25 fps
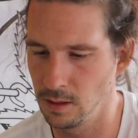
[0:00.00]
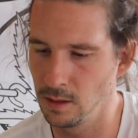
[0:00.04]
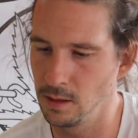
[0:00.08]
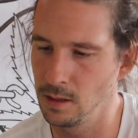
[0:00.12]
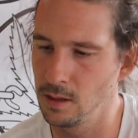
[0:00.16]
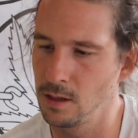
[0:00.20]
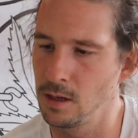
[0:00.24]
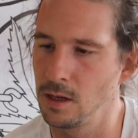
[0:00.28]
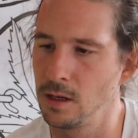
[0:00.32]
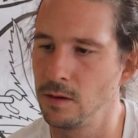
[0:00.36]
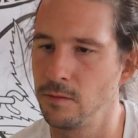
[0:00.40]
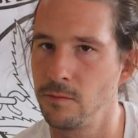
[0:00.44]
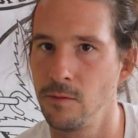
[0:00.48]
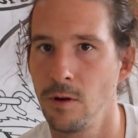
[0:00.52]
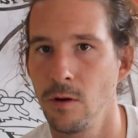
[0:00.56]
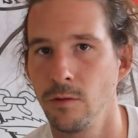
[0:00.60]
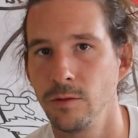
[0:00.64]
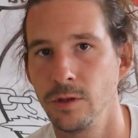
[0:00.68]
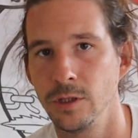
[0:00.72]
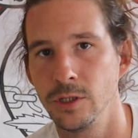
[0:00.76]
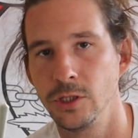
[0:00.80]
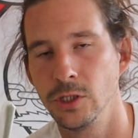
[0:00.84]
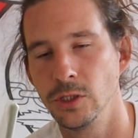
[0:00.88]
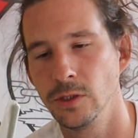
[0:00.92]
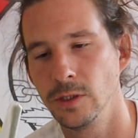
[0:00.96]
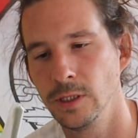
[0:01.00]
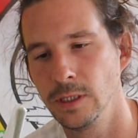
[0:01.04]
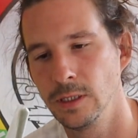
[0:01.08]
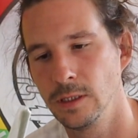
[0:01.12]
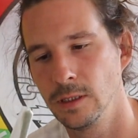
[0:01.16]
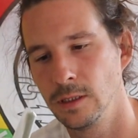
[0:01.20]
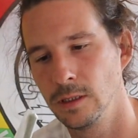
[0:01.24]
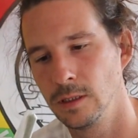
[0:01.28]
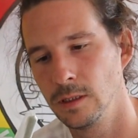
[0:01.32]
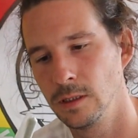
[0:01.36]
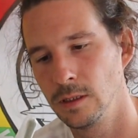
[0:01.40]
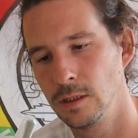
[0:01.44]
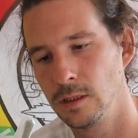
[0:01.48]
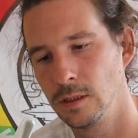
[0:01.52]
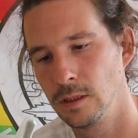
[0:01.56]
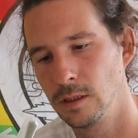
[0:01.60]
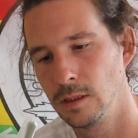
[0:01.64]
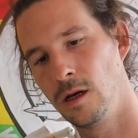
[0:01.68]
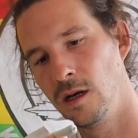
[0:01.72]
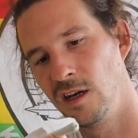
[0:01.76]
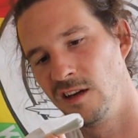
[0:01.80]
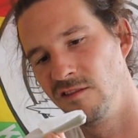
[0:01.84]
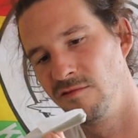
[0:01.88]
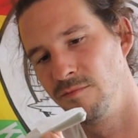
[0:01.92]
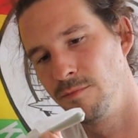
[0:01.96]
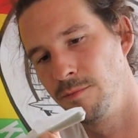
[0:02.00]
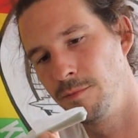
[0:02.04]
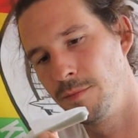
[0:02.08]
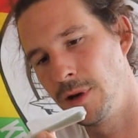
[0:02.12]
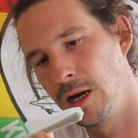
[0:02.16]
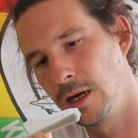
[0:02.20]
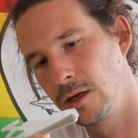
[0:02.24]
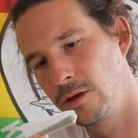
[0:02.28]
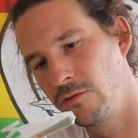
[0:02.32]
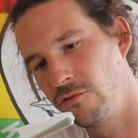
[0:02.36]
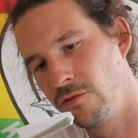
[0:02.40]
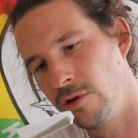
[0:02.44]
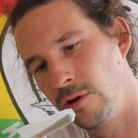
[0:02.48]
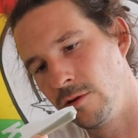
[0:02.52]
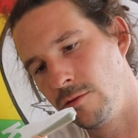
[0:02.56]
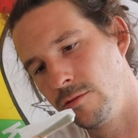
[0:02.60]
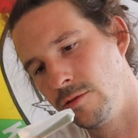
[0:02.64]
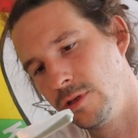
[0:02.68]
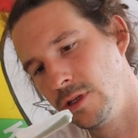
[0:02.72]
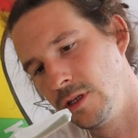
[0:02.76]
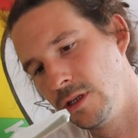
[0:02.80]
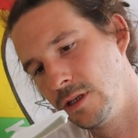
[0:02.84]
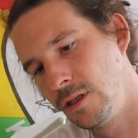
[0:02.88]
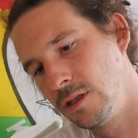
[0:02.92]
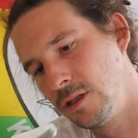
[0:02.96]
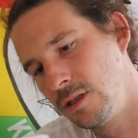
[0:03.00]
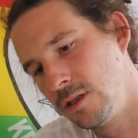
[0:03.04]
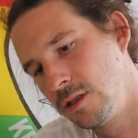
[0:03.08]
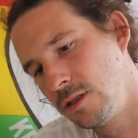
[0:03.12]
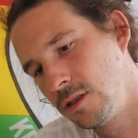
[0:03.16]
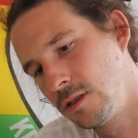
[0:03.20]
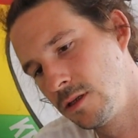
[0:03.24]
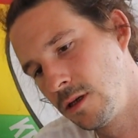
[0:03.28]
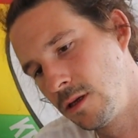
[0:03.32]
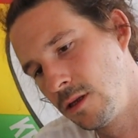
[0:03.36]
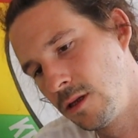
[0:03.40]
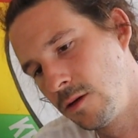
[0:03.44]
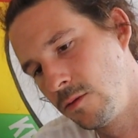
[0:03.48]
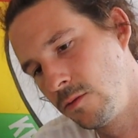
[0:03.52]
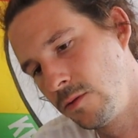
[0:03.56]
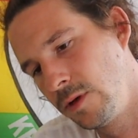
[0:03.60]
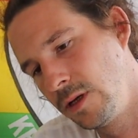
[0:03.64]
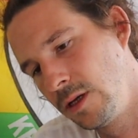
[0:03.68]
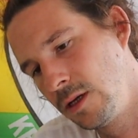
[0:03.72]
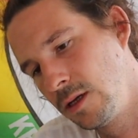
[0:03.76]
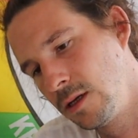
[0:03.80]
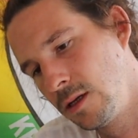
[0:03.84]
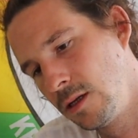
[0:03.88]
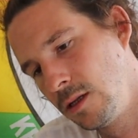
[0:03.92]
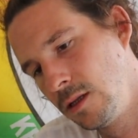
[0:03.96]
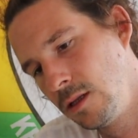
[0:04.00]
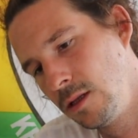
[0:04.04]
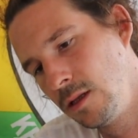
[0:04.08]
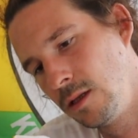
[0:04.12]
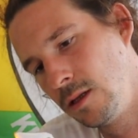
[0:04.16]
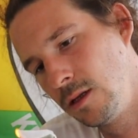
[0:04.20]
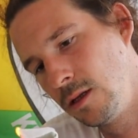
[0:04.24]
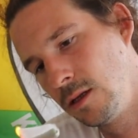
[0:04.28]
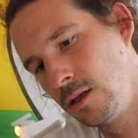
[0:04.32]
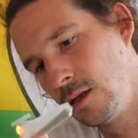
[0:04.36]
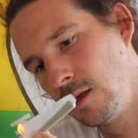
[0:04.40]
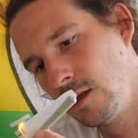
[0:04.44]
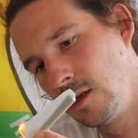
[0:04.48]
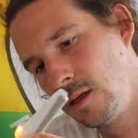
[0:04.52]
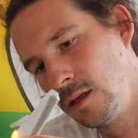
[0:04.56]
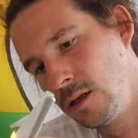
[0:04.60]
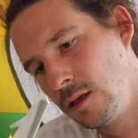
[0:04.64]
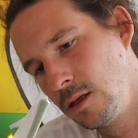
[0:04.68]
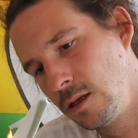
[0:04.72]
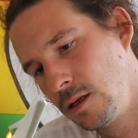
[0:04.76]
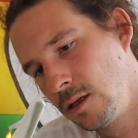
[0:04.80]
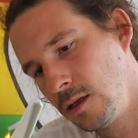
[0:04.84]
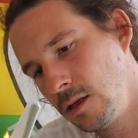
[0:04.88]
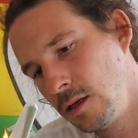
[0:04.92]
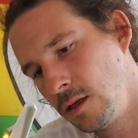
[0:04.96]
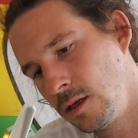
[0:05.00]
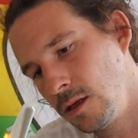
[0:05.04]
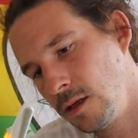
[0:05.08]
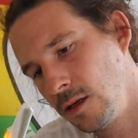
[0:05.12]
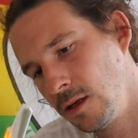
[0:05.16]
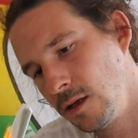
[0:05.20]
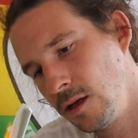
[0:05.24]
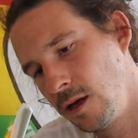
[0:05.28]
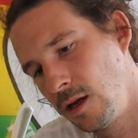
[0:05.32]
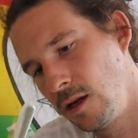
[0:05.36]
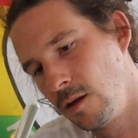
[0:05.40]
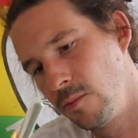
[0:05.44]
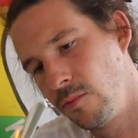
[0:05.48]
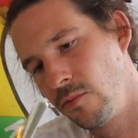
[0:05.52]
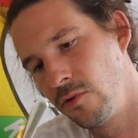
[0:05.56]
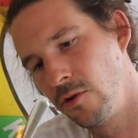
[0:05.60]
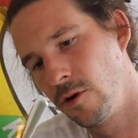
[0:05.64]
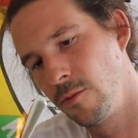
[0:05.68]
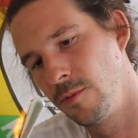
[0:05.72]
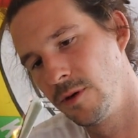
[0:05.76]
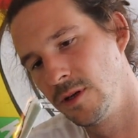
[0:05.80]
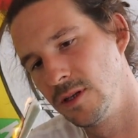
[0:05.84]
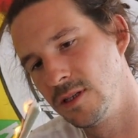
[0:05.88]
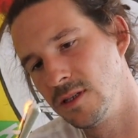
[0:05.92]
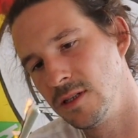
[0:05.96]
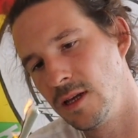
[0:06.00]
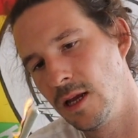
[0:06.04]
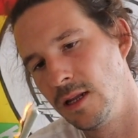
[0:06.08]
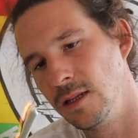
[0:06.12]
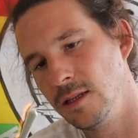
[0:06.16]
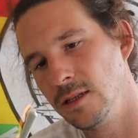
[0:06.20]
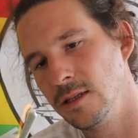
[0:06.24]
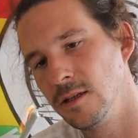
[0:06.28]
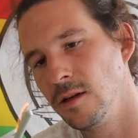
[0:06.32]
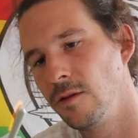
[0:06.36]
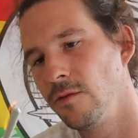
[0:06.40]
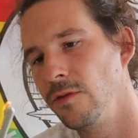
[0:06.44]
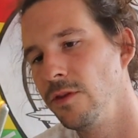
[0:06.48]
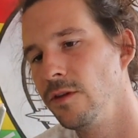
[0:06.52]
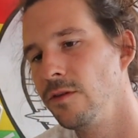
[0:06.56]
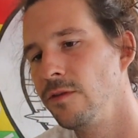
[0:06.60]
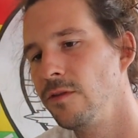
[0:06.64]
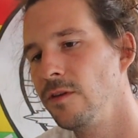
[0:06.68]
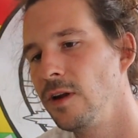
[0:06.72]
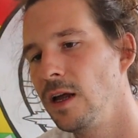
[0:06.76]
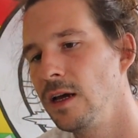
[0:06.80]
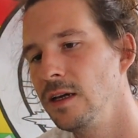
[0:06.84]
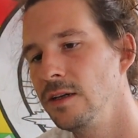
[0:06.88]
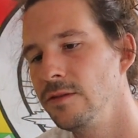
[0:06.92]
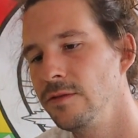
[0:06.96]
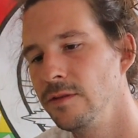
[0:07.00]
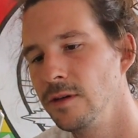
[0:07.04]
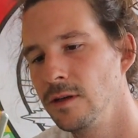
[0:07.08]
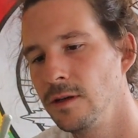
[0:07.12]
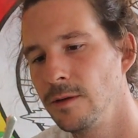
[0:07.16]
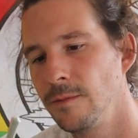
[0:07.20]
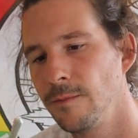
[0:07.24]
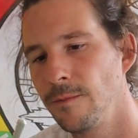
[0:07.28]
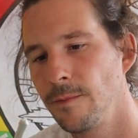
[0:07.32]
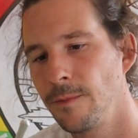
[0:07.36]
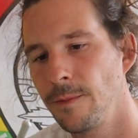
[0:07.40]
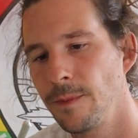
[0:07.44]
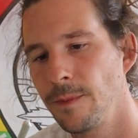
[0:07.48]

Here I have rolled a joint, I've back rolled it so that we can get a proper sense of the flavour.